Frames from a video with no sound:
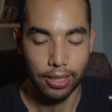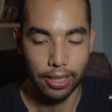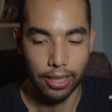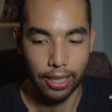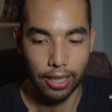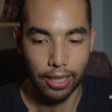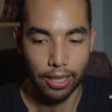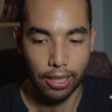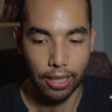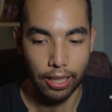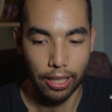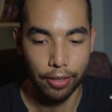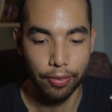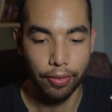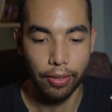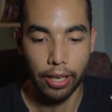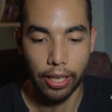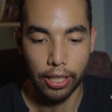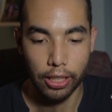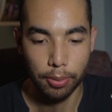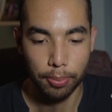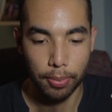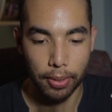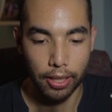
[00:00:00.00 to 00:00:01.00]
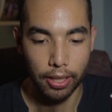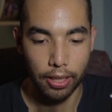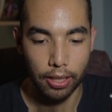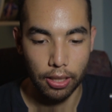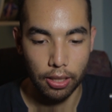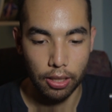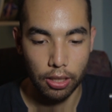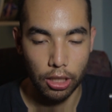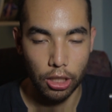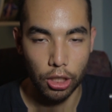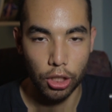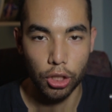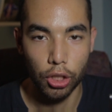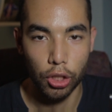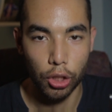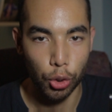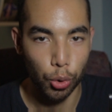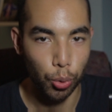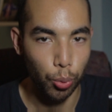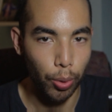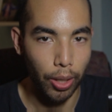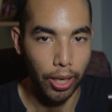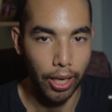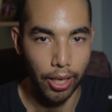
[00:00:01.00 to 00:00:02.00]
and I even asked my teacher as
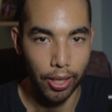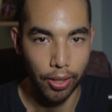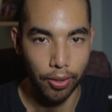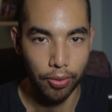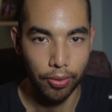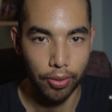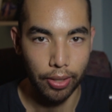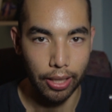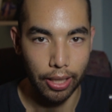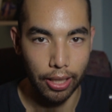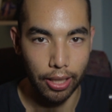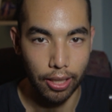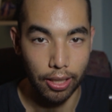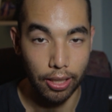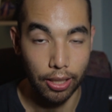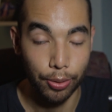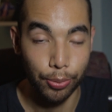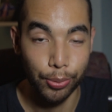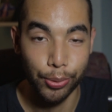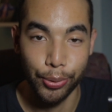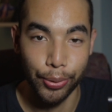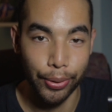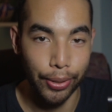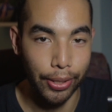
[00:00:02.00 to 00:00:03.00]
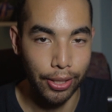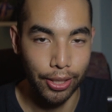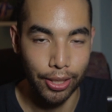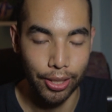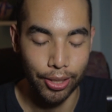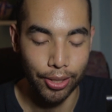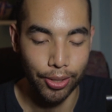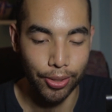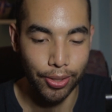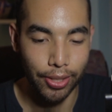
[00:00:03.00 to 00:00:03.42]
well, and he was willing to.